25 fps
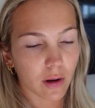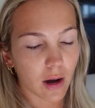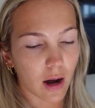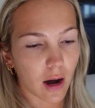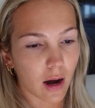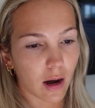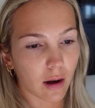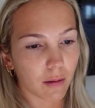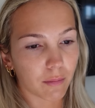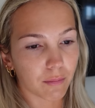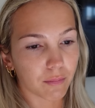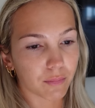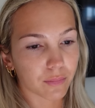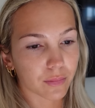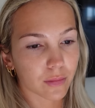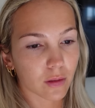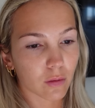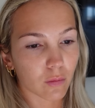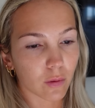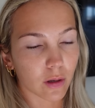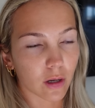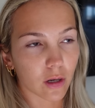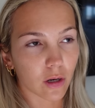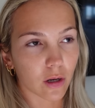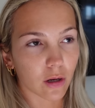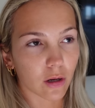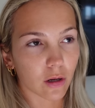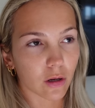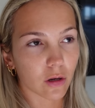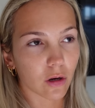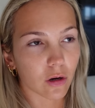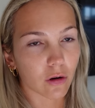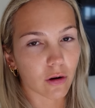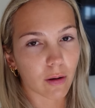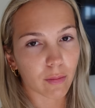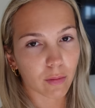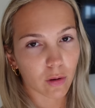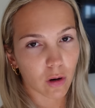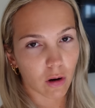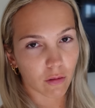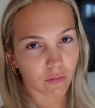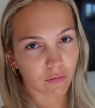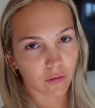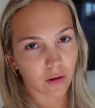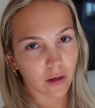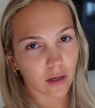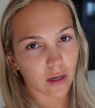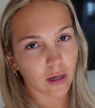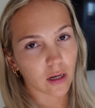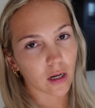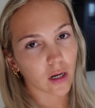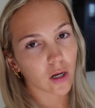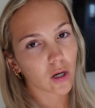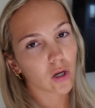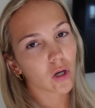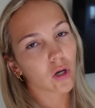Um, we're gonna go grab a coffee,